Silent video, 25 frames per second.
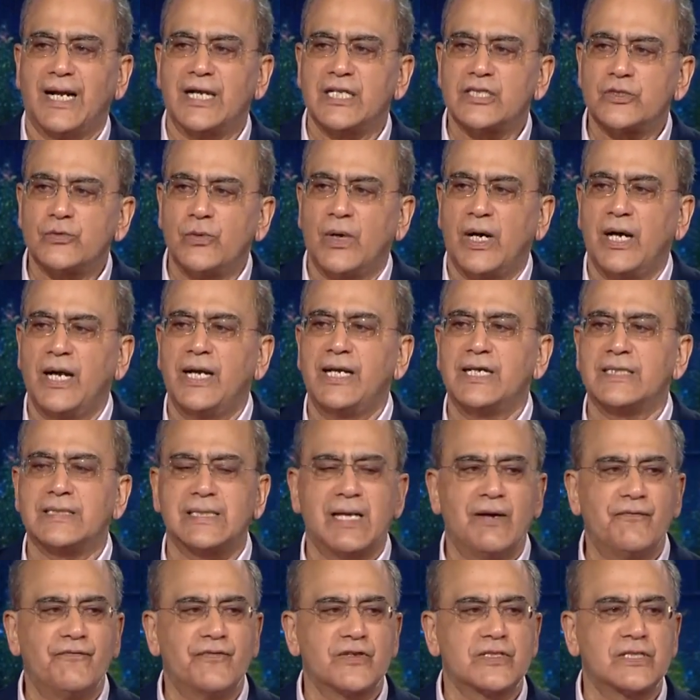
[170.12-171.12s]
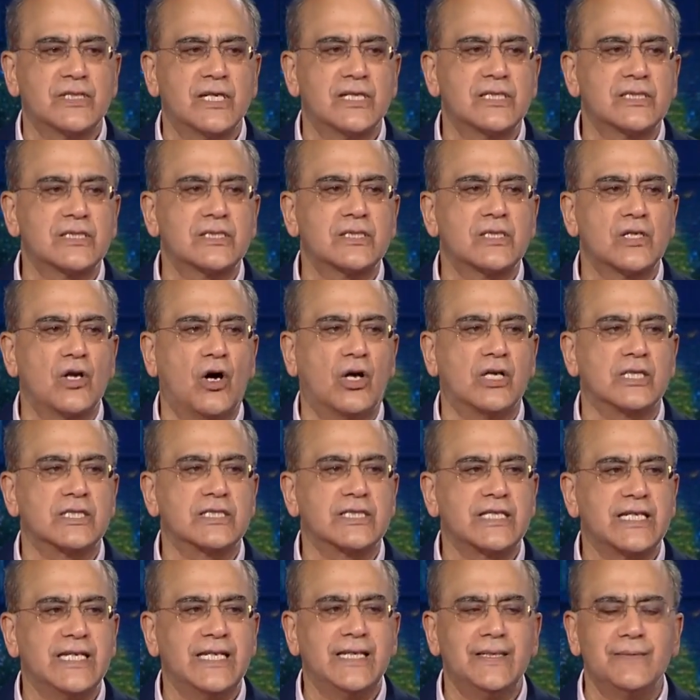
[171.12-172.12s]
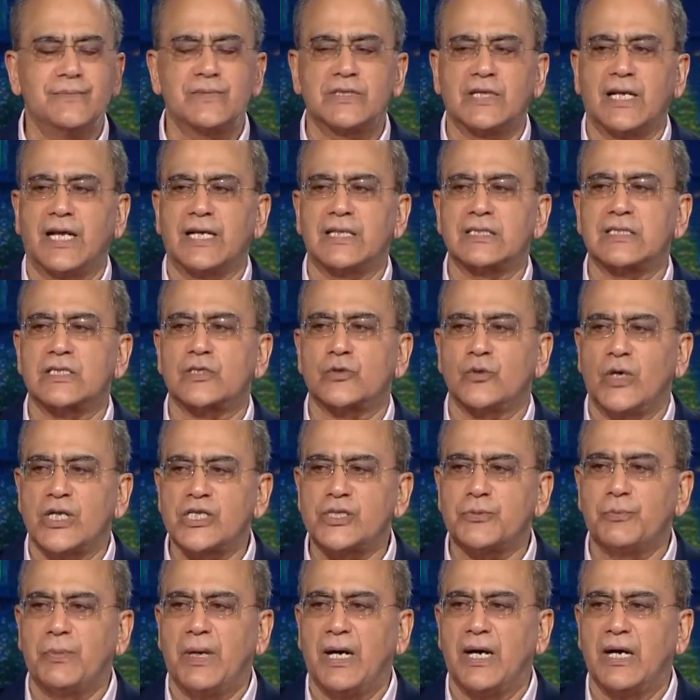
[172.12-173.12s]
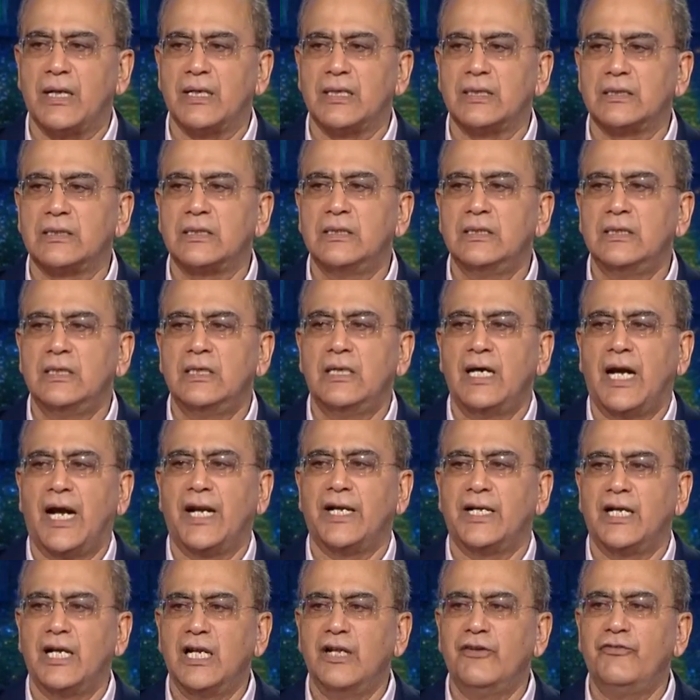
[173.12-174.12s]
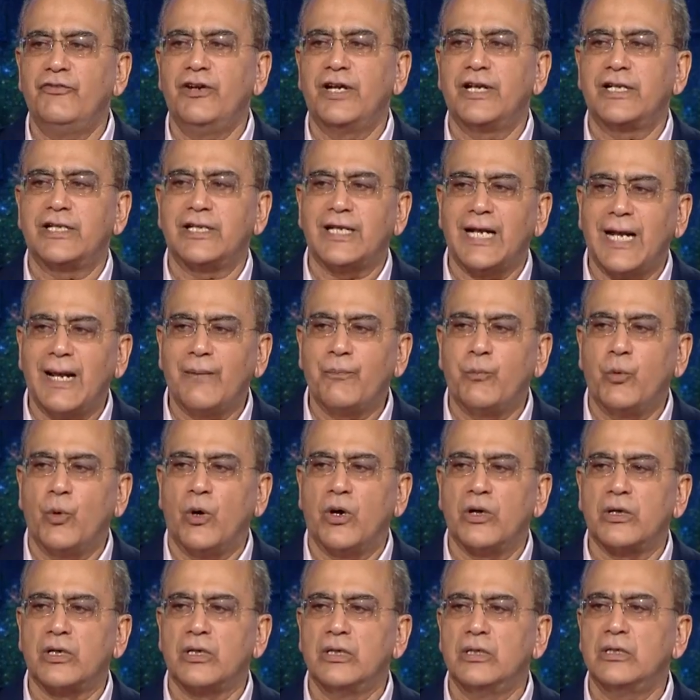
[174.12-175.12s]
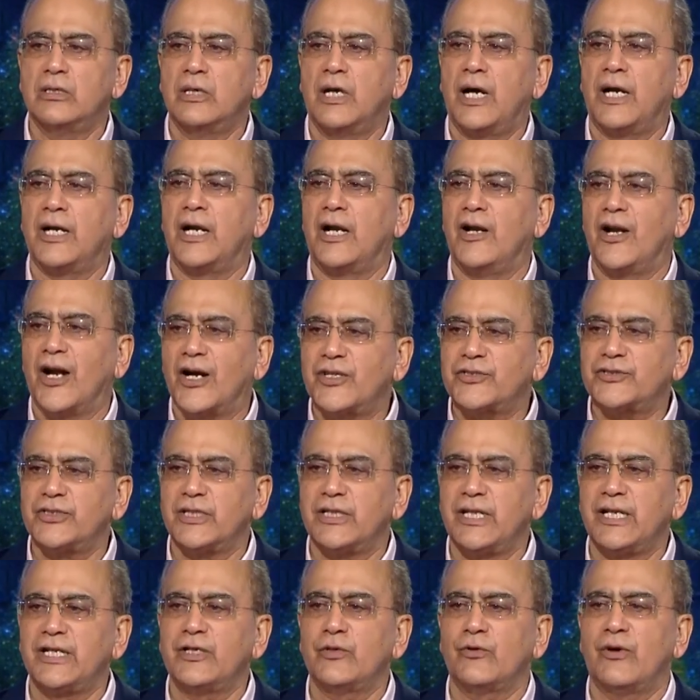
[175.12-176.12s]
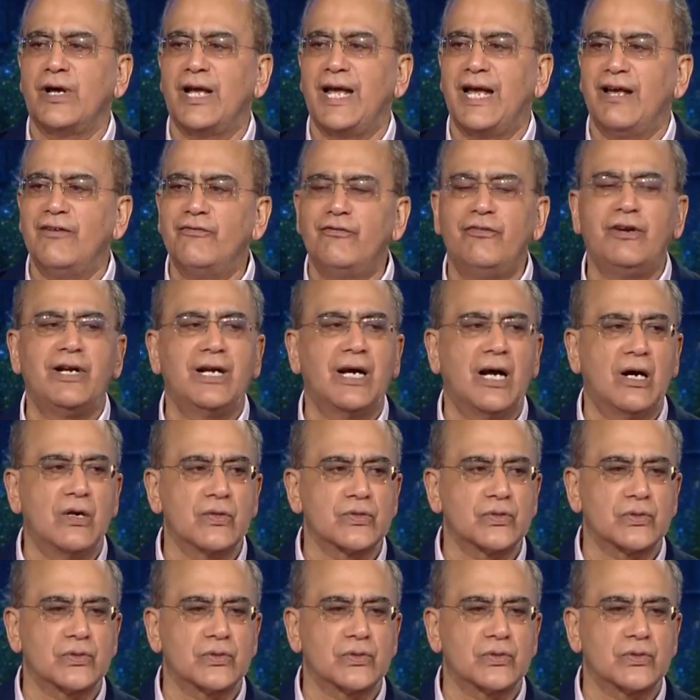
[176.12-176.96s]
That is why his emphasis on schemes like Swachh Bharat and delivering tap water and electricity to every